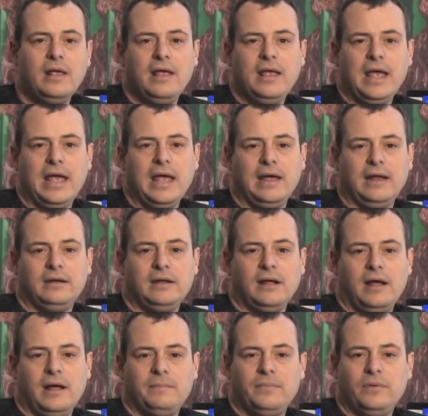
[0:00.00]
And
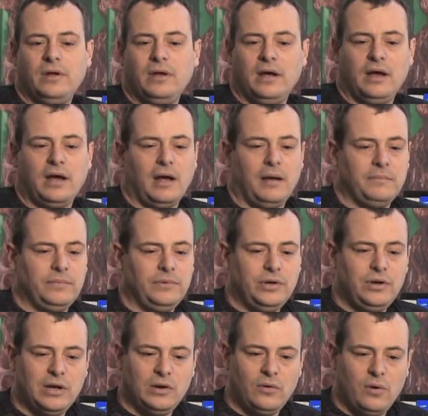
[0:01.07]
um, um, you
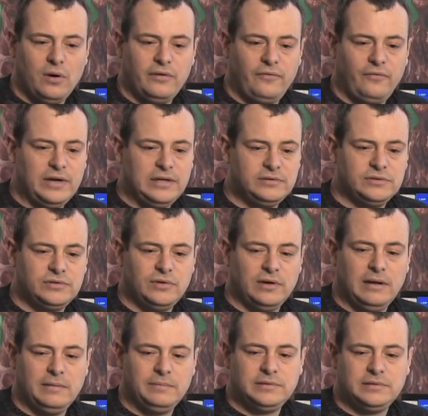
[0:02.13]
can order freezer
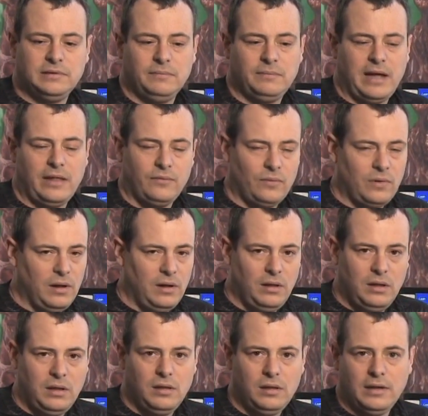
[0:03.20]
strips by the
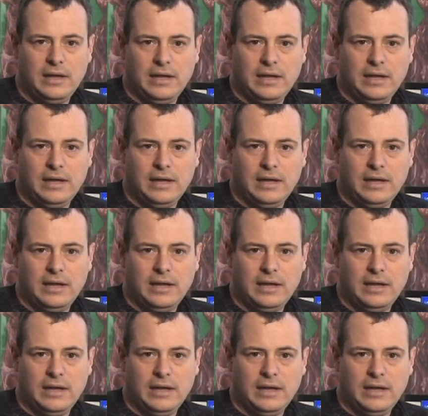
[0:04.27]
roll,